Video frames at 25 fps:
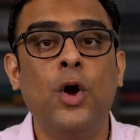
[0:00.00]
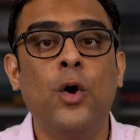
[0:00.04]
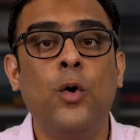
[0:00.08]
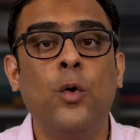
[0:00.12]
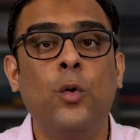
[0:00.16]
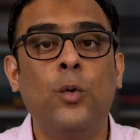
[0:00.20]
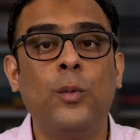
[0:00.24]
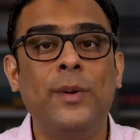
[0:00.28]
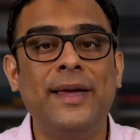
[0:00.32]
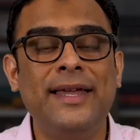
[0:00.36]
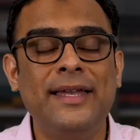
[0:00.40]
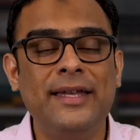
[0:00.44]

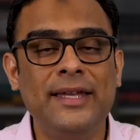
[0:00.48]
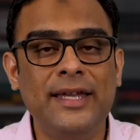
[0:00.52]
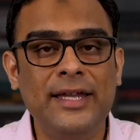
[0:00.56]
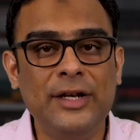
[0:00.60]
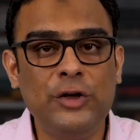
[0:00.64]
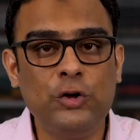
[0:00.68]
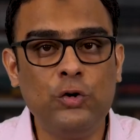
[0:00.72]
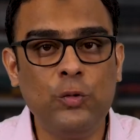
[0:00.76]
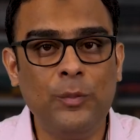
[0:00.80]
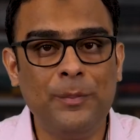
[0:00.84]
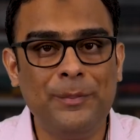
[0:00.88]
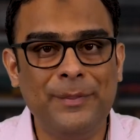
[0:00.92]
We
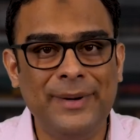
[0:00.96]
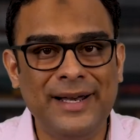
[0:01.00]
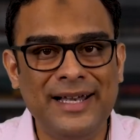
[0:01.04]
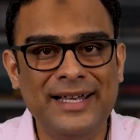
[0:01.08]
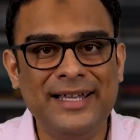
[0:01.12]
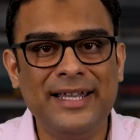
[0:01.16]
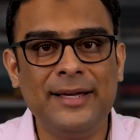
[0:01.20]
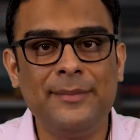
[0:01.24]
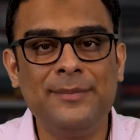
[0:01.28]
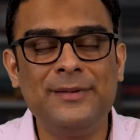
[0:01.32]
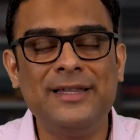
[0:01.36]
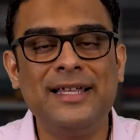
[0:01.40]
need to
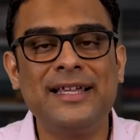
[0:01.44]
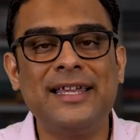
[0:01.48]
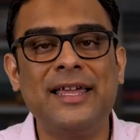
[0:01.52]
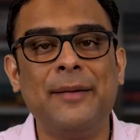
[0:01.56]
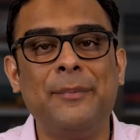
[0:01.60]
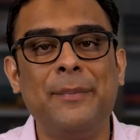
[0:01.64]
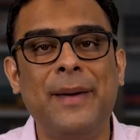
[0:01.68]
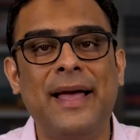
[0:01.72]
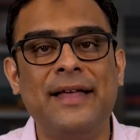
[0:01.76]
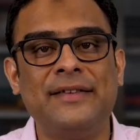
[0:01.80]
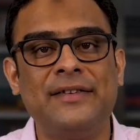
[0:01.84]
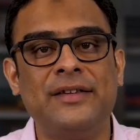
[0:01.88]
build up the
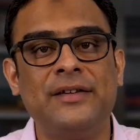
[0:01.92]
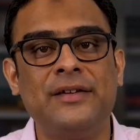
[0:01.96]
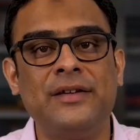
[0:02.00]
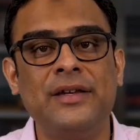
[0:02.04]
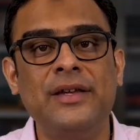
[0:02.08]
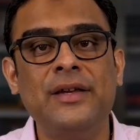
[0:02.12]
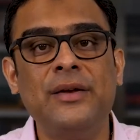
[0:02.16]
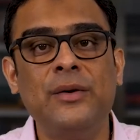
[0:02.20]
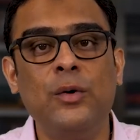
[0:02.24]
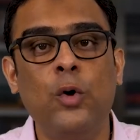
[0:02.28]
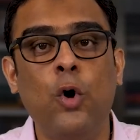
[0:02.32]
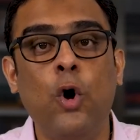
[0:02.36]

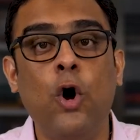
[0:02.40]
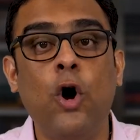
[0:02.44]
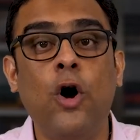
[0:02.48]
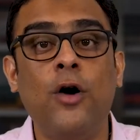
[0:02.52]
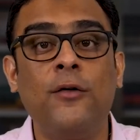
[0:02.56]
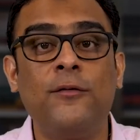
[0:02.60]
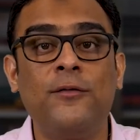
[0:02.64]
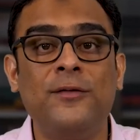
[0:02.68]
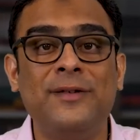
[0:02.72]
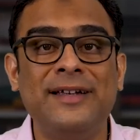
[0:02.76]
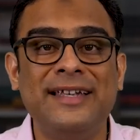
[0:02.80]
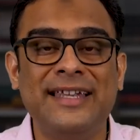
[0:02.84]
capacity
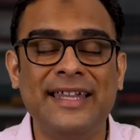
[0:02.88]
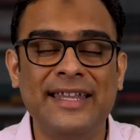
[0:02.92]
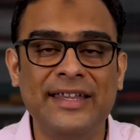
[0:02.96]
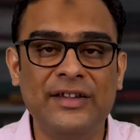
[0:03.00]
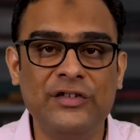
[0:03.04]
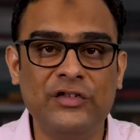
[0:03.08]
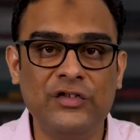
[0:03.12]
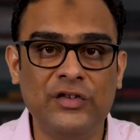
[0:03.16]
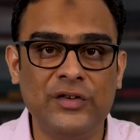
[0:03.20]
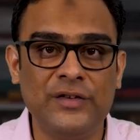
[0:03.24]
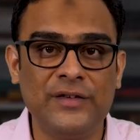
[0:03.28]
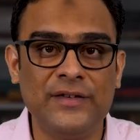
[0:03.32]
of
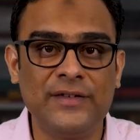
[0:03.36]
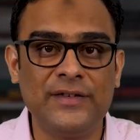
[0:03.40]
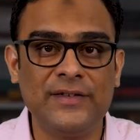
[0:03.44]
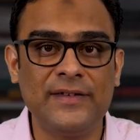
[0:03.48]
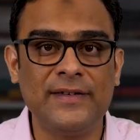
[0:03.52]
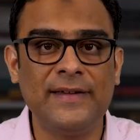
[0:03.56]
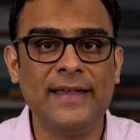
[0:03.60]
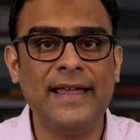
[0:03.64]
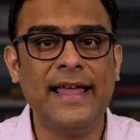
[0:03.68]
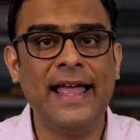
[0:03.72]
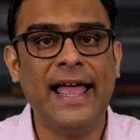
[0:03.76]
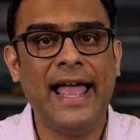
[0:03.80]

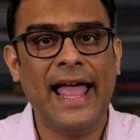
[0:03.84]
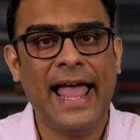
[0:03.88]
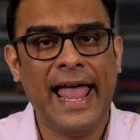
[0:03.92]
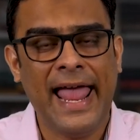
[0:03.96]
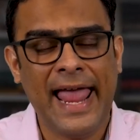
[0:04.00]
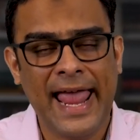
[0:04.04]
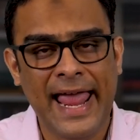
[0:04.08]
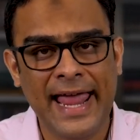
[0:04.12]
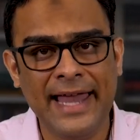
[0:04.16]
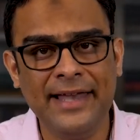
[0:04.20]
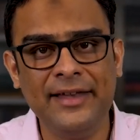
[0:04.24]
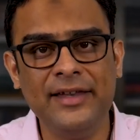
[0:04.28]
nations
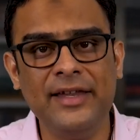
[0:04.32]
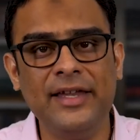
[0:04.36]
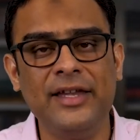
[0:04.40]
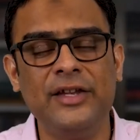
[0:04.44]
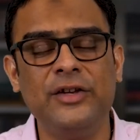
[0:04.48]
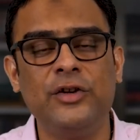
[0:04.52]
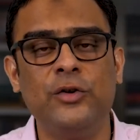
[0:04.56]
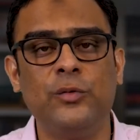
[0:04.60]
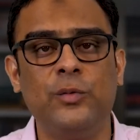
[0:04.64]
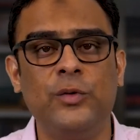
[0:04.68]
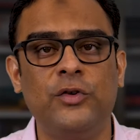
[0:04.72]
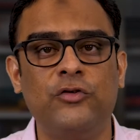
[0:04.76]
and
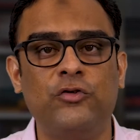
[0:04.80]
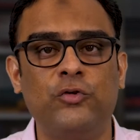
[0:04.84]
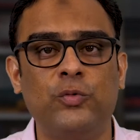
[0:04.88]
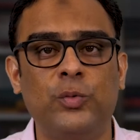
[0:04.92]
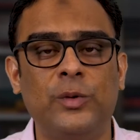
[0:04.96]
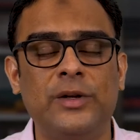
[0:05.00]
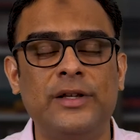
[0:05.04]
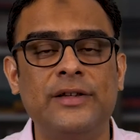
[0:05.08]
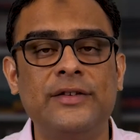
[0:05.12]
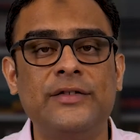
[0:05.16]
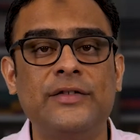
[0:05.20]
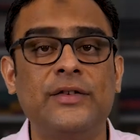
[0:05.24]

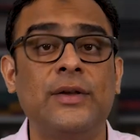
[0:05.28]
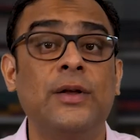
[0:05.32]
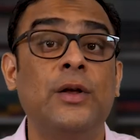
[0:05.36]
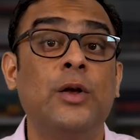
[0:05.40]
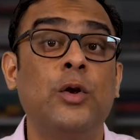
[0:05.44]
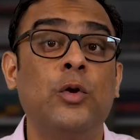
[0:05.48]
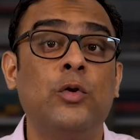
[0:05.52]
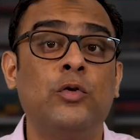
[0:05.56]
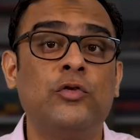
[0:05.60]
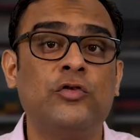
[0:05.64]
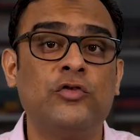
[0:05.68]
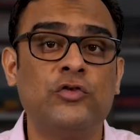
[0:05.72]

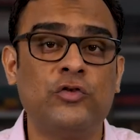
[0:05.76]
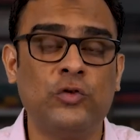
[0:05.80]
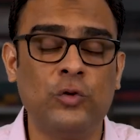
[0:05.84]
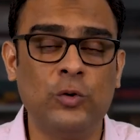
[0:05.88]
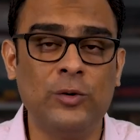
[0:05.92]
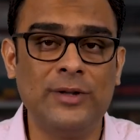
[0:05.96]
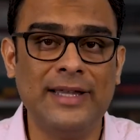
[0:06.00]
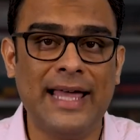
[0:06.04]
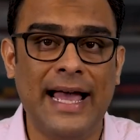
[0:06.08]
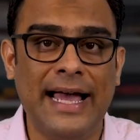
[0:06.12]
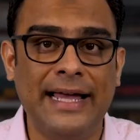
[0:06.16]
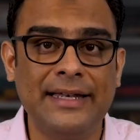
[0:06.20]
individuals
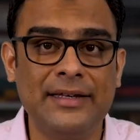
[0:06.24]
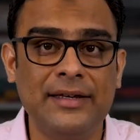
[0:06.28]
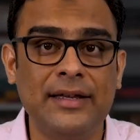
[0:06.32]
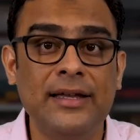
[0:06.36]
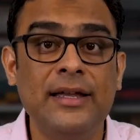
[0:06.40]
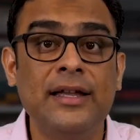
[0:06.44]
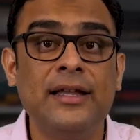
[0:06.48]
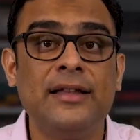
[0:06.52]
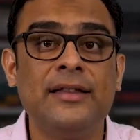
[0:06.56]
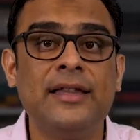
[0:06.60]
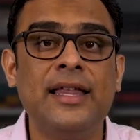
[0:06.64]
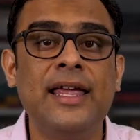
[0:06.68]
so that
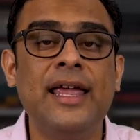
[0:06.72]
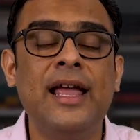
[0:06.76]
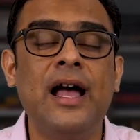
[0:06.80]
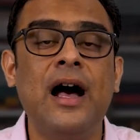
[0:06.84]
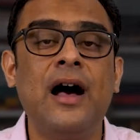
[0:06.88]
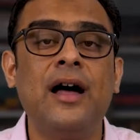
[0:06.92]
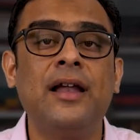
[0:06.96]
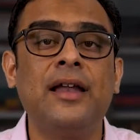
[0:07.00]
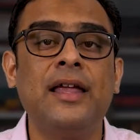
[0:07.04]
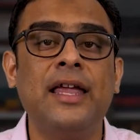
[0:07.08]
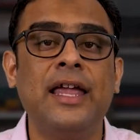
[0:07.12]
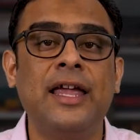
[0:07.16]
they
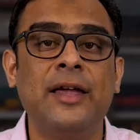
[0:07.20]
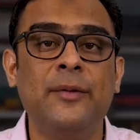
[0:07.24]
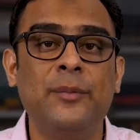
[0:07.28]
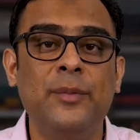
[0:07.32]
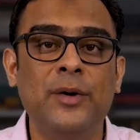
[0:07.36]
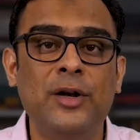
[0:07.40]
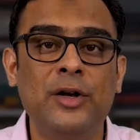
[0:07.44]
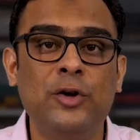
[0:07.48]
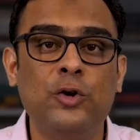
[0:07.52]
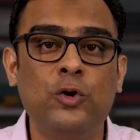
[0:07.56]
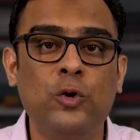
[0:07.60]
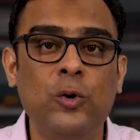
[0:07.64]
are
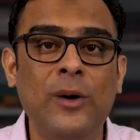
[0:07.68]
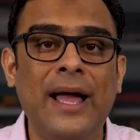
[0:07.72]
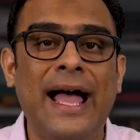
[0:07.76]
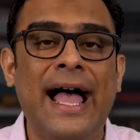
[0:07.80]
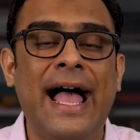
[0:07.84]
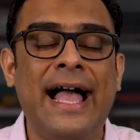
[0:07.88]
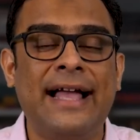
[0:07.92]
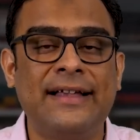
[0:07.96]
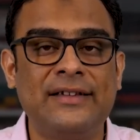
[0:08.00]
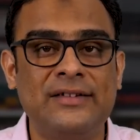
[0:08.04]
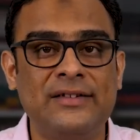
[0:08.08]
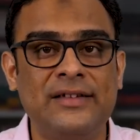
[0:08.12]
able to
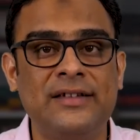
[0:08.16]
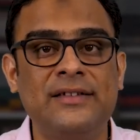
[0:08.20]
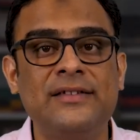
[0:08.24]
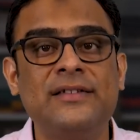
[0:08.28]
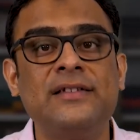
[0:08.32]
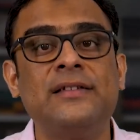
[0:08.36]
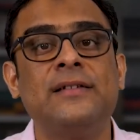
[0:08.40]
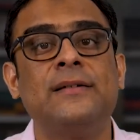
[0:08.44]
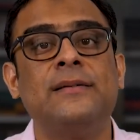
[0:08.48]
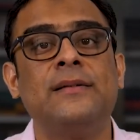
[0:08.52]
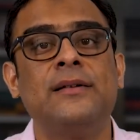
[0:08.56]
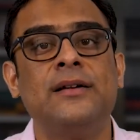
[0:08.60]

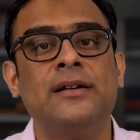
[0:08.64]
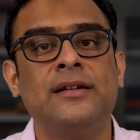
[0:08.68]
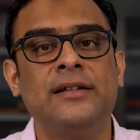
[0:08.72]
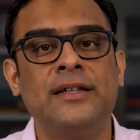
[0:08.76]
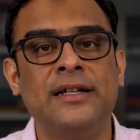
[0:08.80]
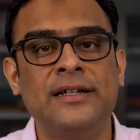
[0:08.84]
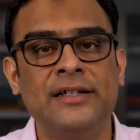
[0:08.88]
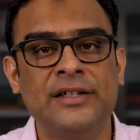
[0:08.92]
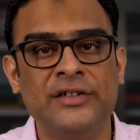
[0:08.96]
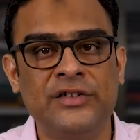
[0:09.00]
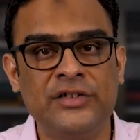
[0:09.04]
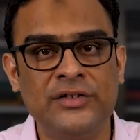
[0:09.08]
access
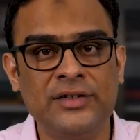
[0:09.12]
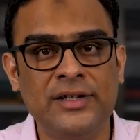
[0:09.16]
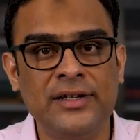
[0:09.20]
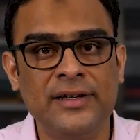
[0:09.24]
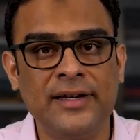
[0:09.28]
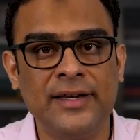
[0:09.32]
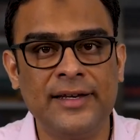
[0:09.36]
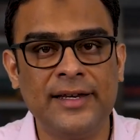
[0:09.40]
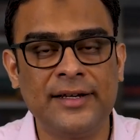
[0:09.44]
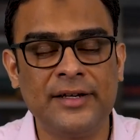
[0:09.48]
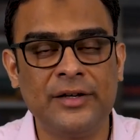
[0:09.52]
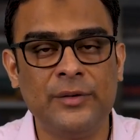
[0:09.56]
the digital
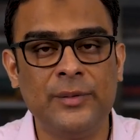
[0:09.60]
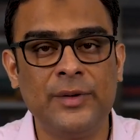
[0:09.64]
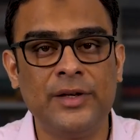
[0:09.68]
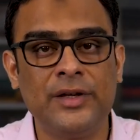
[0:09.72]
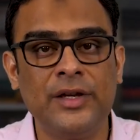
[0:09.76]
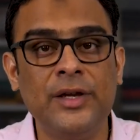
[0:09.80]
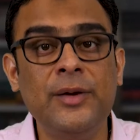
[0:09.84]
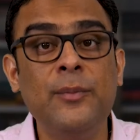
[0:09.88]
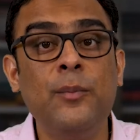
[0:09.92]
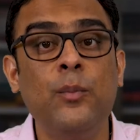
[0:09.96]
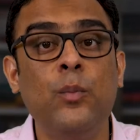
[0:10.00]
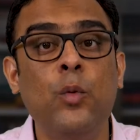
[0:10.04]

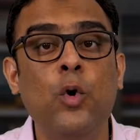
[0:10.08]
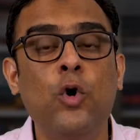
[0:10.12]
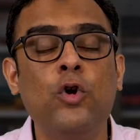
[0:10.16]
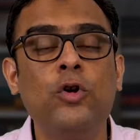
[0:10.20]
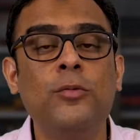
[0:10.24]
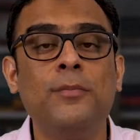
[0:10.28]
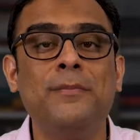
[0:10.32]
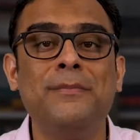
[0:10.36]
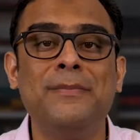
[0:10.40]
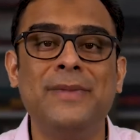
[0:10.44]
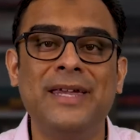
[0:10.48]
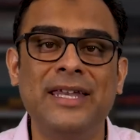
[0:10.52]
connectivity
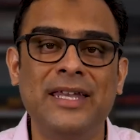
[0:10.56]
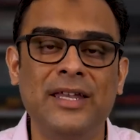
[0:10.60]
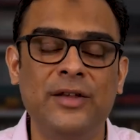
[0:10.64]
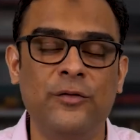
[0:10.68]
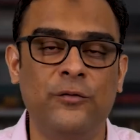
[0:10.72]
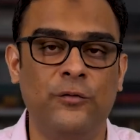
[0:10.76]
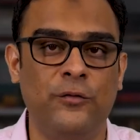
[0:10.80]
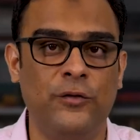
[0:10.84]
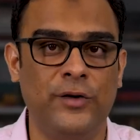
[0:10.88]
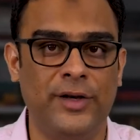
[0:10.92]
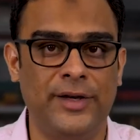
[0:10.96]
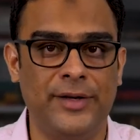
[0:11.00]
more
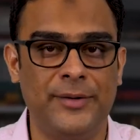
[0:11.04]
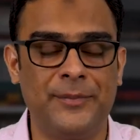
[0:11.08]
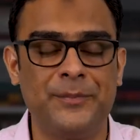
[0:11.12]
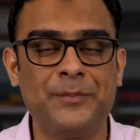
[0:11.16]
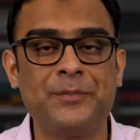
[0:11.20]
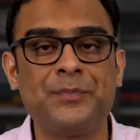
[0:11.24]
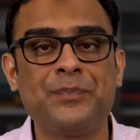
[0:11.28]
meaningfully.